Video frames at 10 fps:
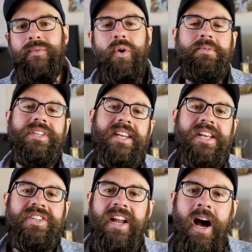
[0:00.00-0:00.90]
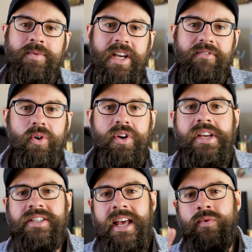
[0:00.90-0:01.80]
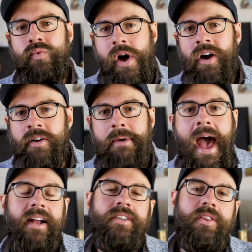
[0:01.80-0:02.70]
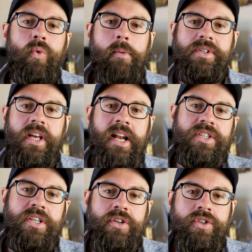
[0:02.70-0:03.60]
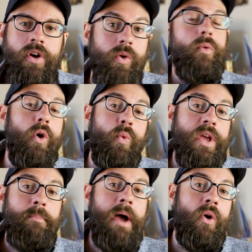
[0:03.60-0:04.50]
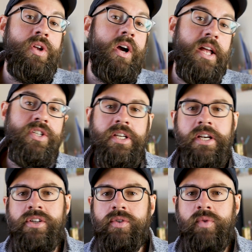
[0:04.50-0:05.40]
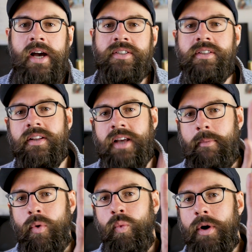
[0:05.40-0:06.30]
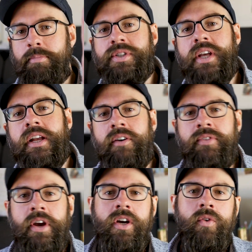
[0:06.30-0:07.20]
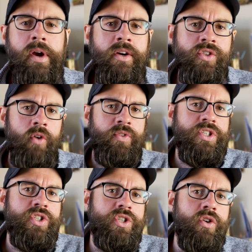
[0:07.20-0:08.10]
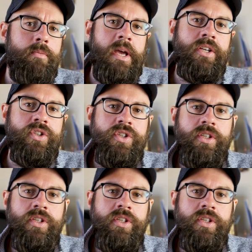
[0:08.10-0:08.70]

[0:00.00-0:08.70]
1% Nation, I'm Jake Voorhees, and welcome back to the 1% Engineer Show, where we empower young engineers to rise to the top 1% of their career. So if this is you, make sure you